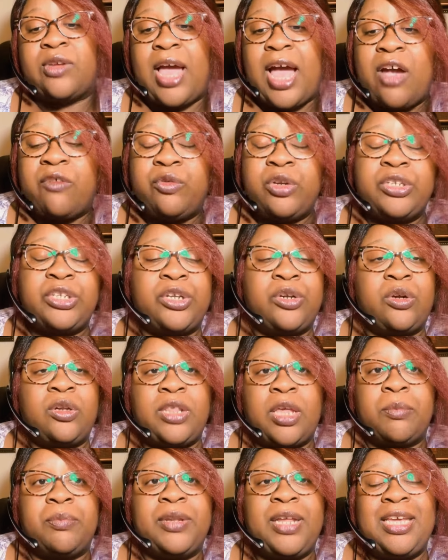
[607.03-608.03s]
So after dinner,
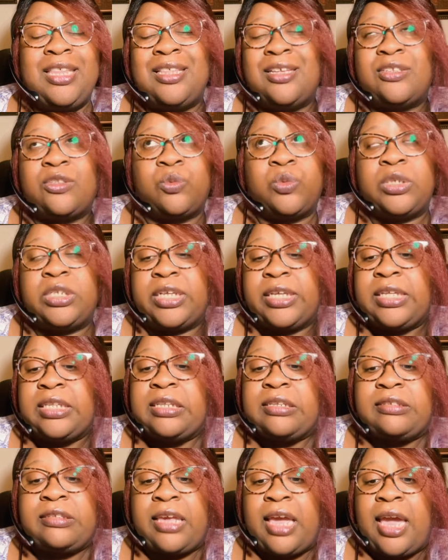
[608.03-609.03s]
they play this
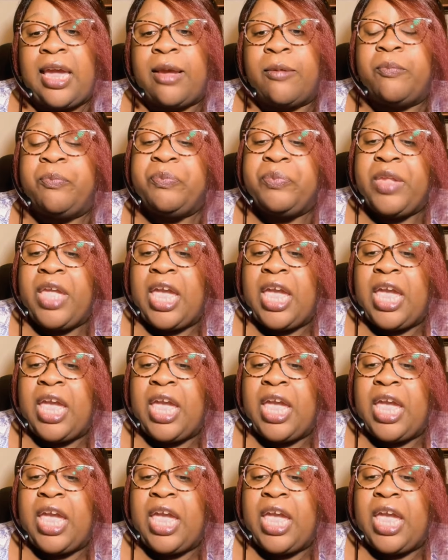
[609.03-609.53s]
ridiculous game.